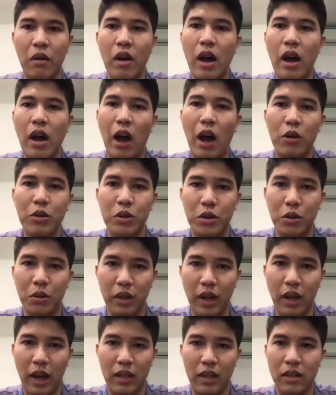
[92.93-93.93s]
how to do
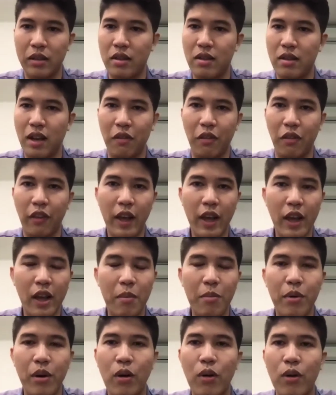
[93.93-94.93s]
that design thinking
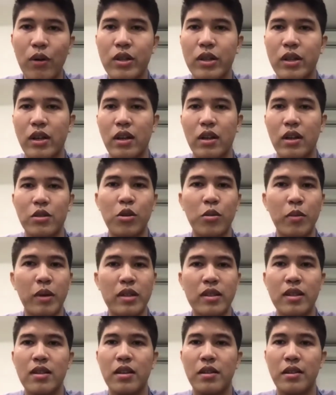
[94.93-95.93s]
approach,
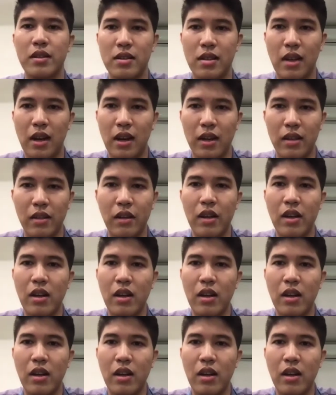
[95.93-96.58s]
instrument-centered design,